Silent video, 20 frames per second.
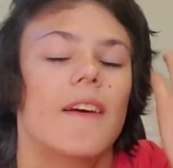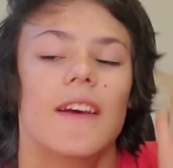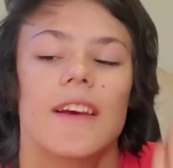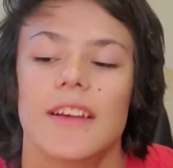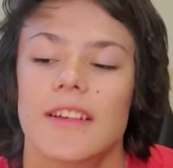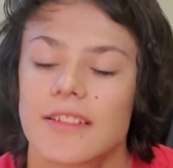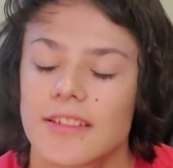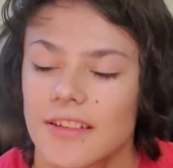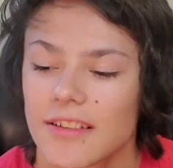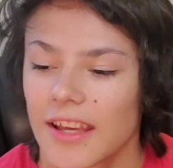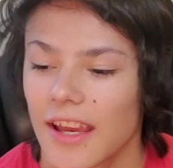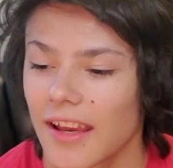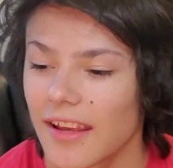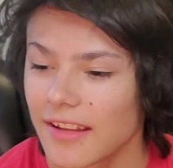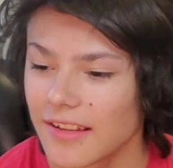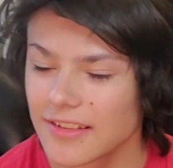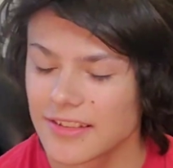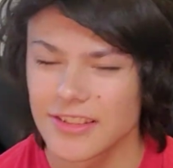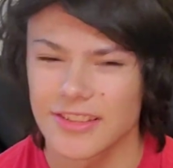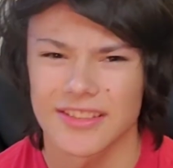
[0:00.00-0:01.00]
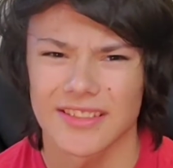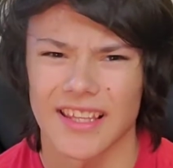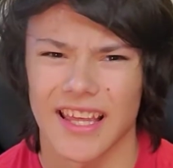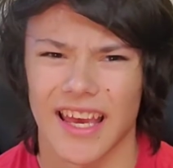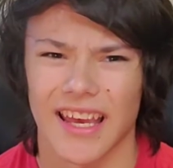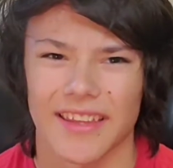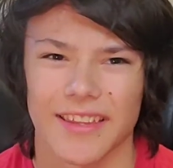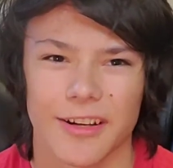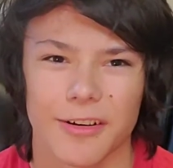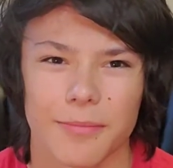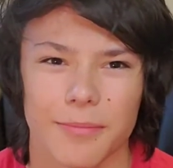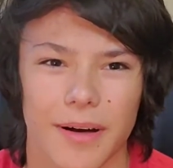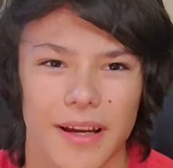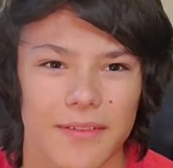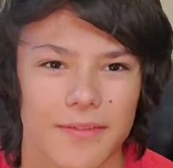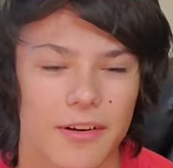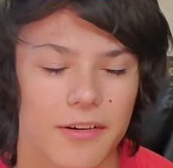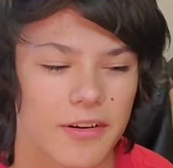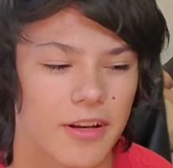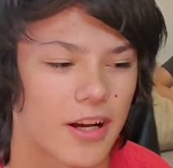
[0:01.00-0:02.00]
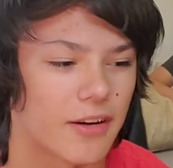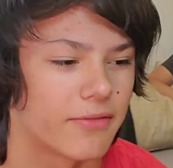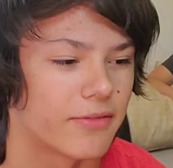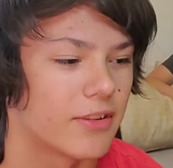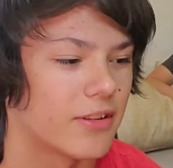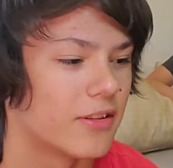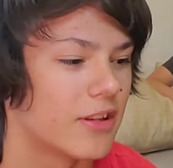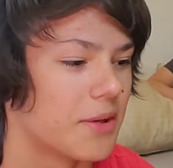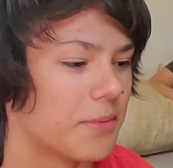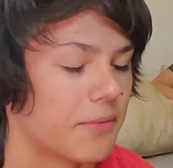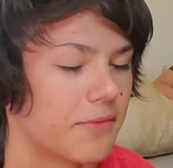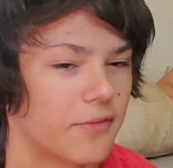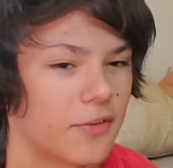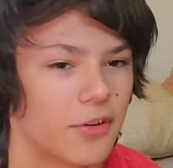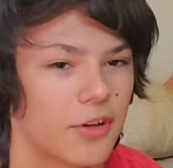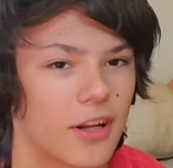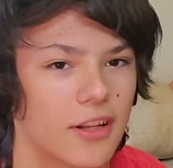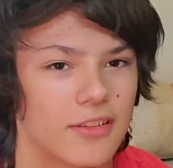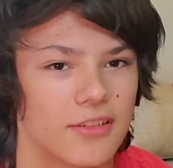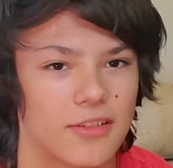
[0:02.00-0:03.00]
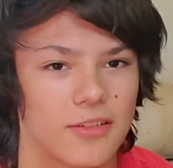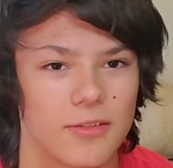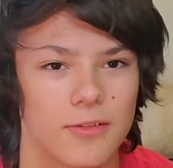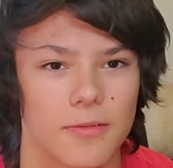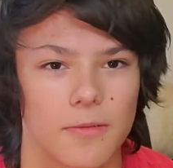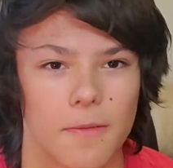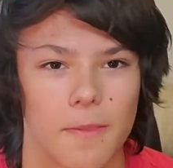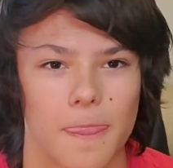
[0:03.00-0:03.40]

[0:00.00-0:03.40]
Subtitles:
So yeah, it's just that. They don't bite very often, they prefer not to.